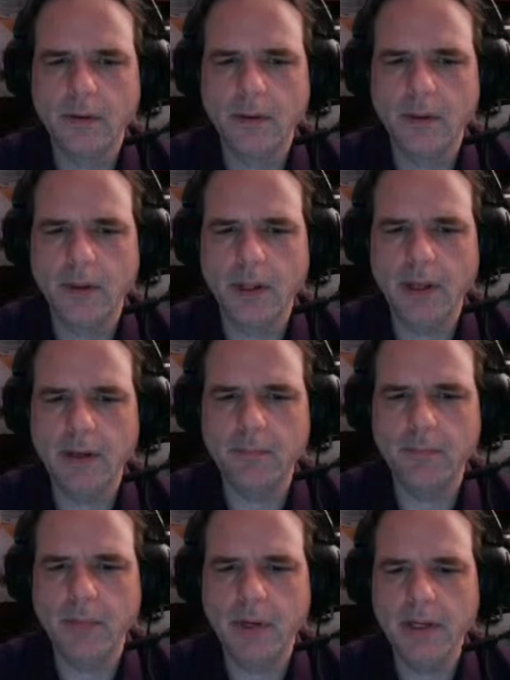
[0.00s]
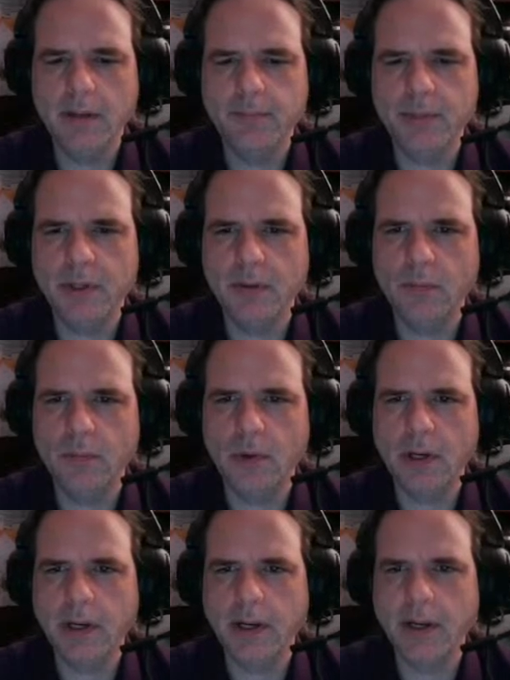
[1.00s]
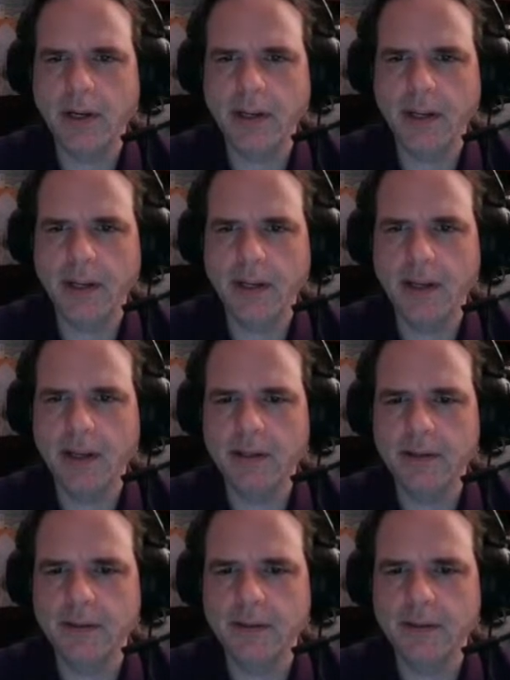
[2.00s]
that might be why I had